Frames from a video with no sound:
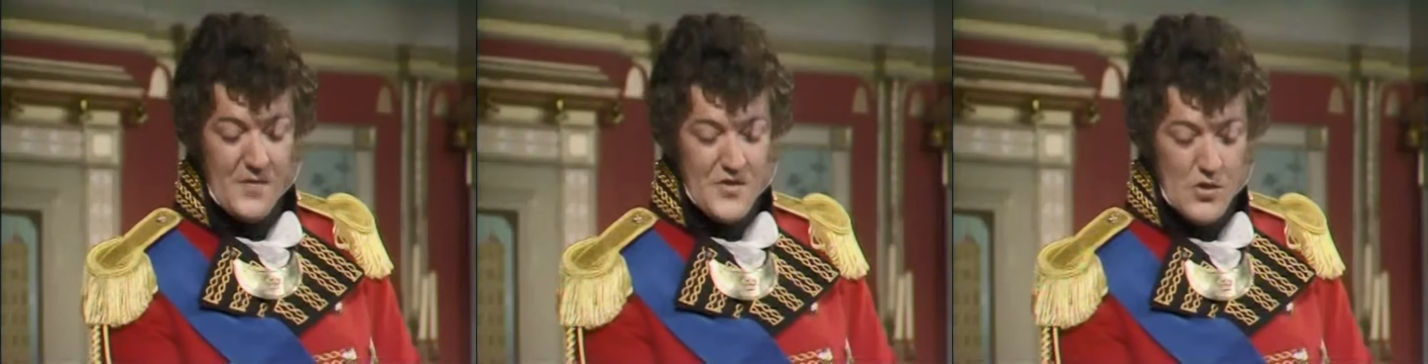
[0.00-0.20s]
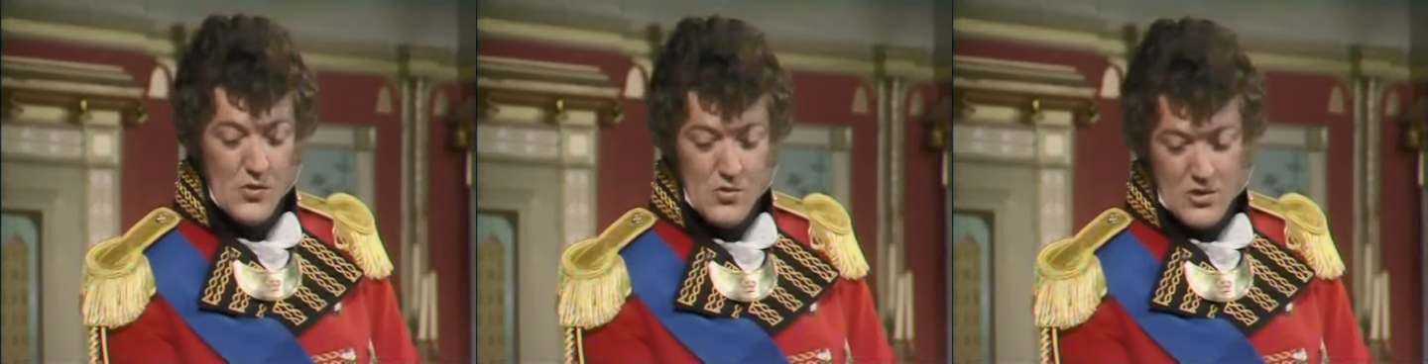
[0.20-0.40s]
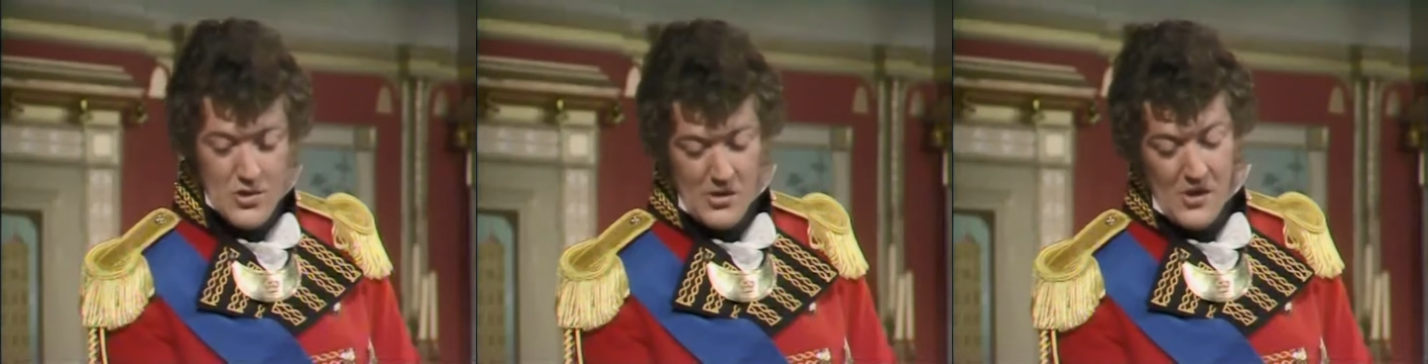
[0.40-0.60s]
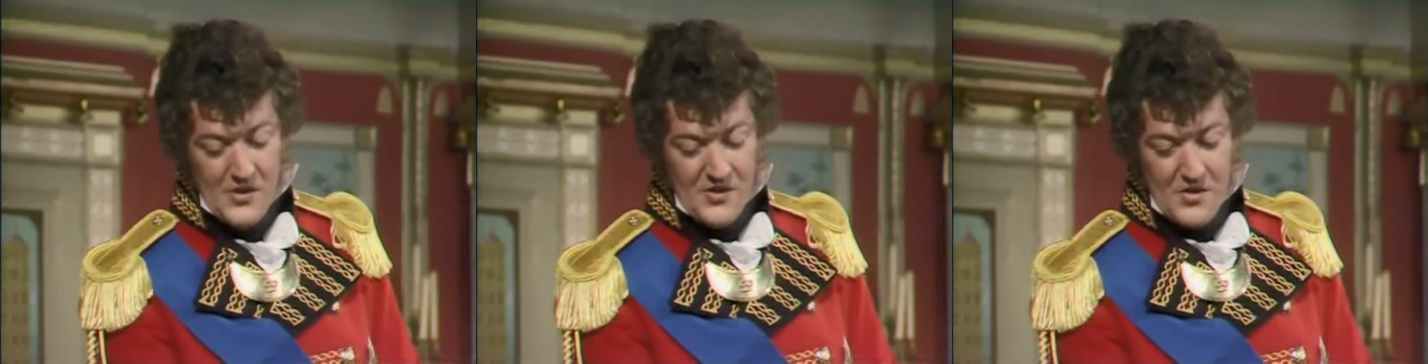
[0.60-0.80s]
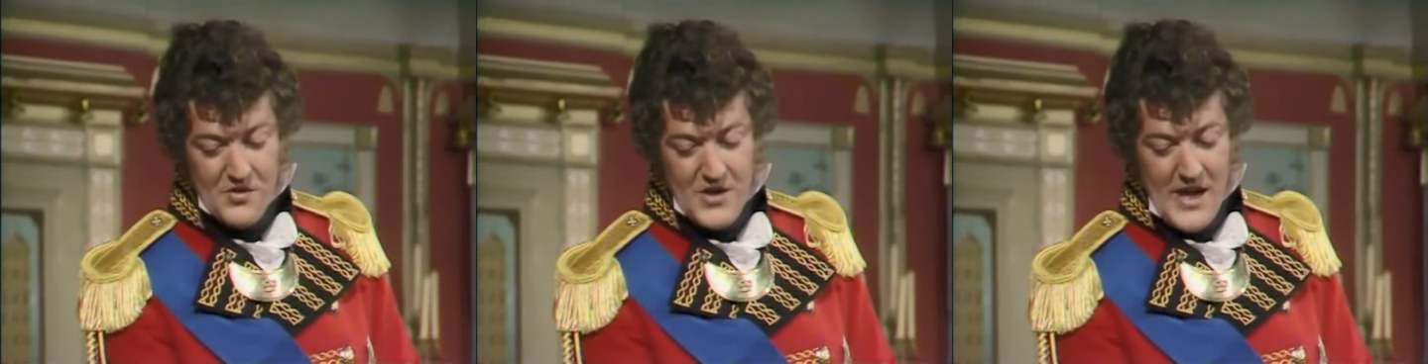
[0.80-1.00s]
of two
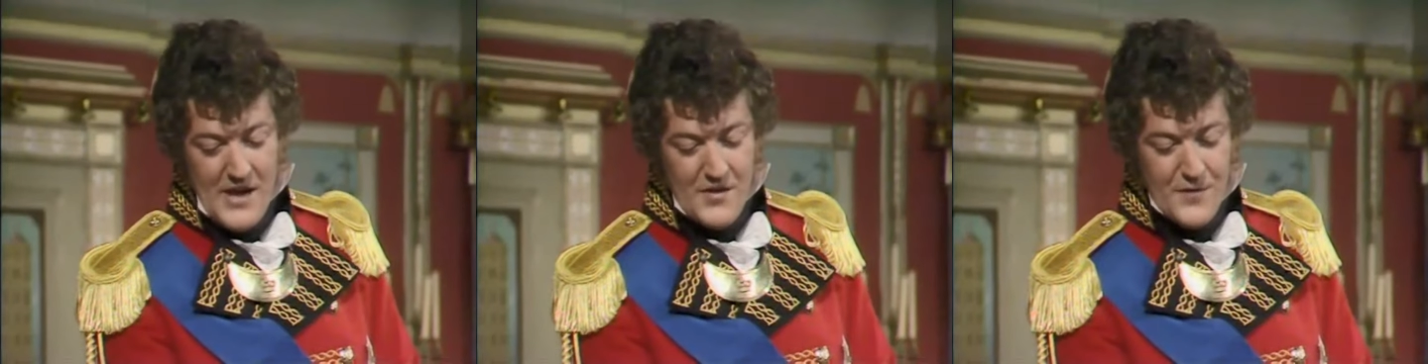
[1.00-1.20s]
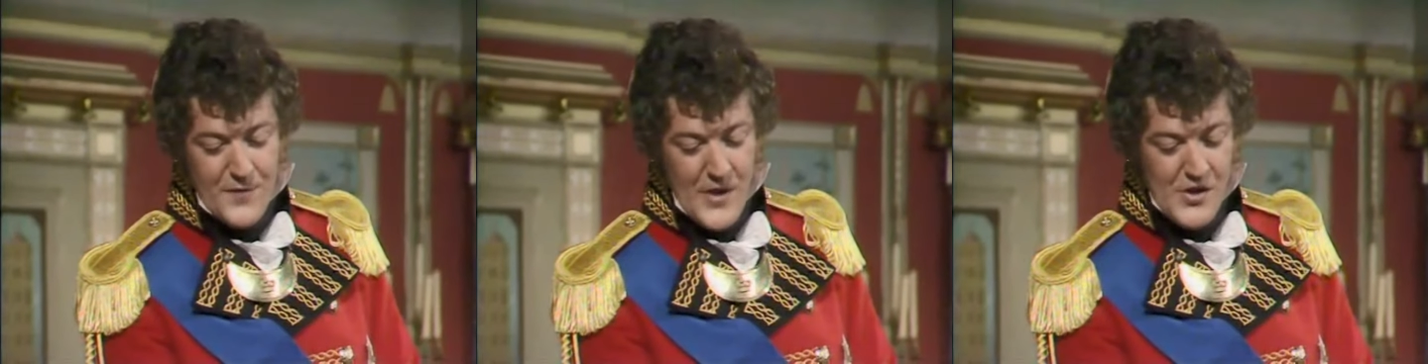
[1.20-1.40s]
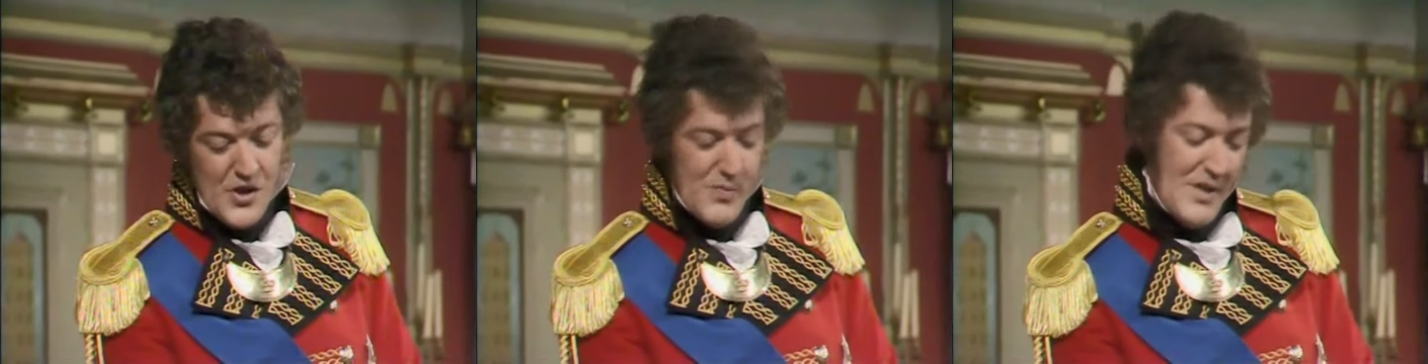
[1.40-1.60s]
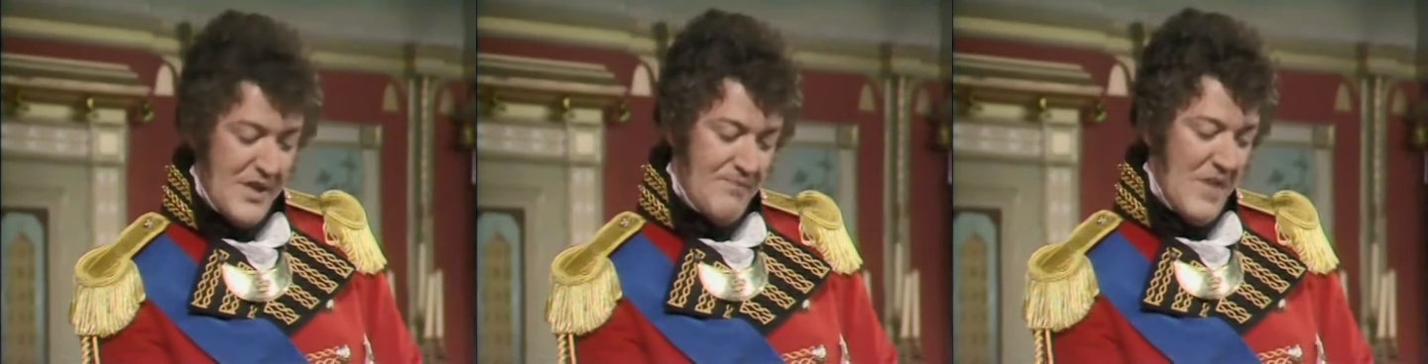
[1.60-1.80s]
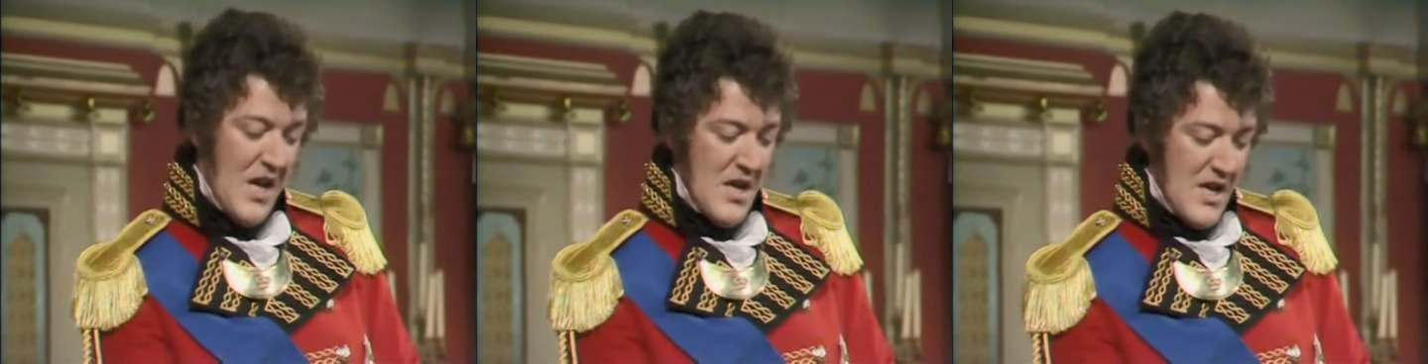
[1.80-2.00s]
crossed dead Frenchmen,